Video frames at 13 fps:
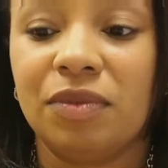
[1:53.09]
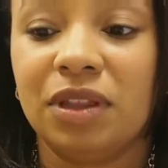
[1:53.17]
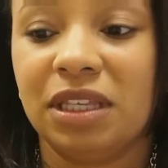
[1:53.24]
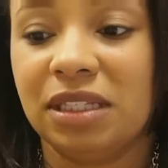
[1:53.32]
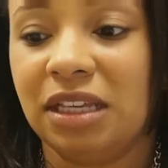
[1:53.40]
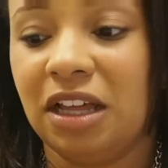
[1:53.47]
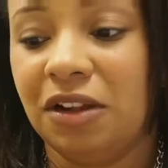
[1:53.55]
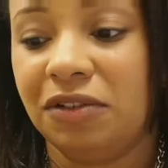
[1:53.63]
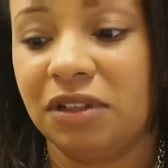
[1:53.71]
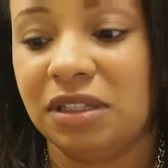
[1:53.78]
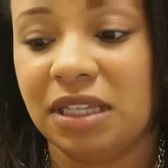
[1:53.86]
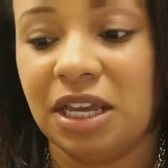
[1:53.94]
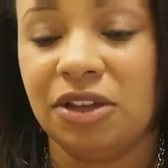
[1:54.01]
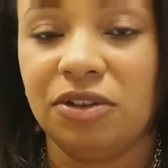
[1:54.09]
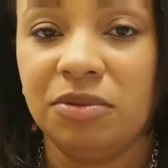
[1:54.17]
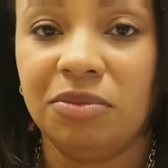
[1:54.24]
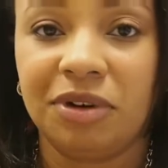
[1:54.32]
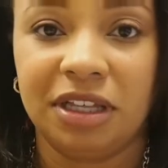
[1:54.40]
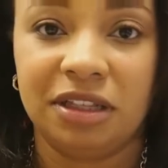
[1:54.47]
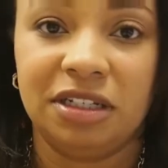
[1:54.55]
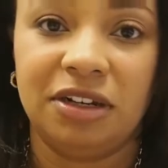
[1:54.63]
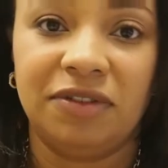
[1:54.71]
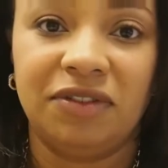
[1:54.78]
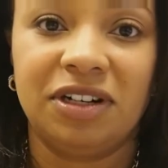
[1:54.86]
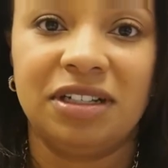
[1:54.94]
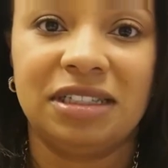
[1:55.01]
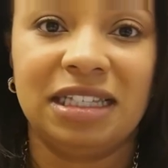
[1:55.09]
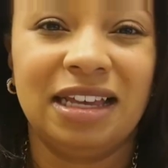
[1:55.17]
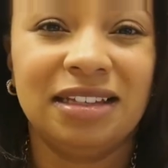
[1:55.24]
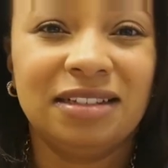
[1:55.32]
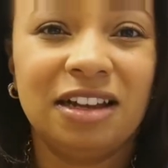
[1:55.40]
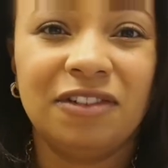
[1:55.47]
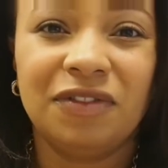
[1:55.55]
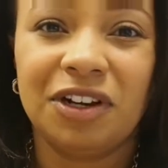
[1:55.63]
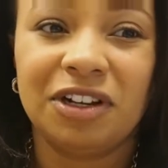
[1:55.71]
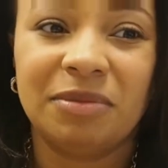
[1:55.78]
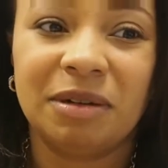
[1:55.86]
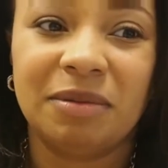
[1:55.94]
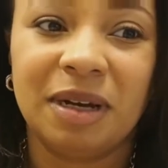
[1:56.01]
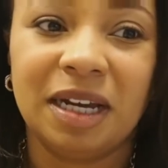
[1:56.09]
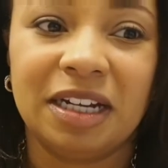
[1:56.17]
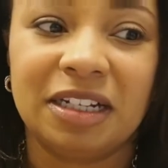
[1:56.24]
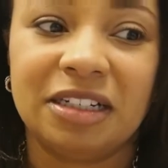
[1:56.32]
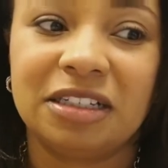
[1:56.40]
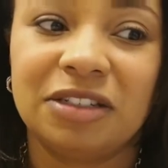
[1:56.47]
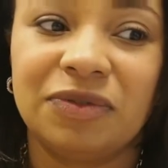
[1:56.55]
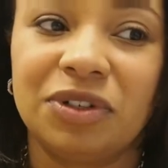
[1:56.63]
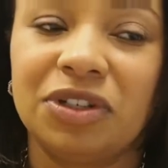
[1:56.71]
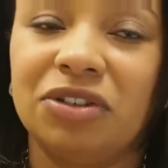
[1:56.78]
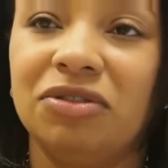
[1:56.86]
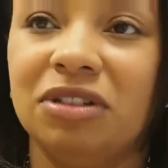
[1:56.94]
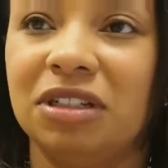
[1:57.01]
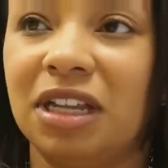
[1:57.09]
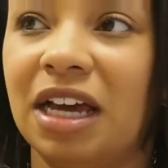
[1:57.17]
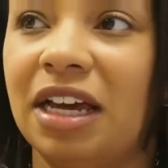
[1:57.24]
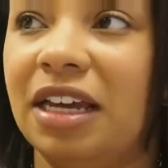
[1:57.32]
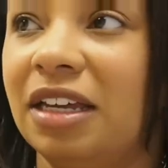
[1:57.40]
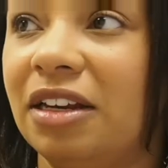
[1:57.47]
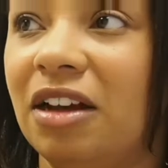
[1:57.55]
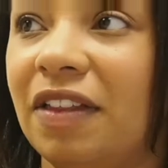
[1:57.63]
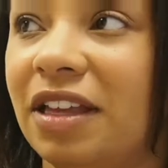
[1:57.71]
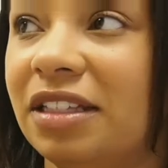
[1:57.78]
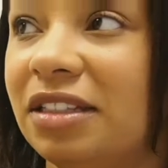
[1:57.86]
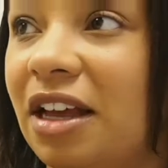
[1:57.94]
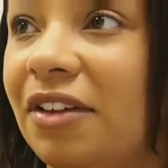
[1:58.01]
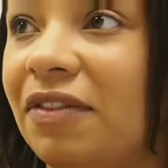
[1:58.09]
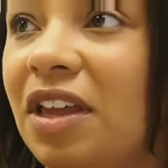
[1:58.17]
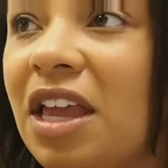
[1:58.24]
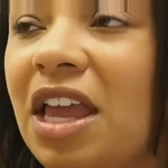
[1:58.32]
the sellers can say you bring the difference and that's not fair to my buyers for you to lie and all that stuff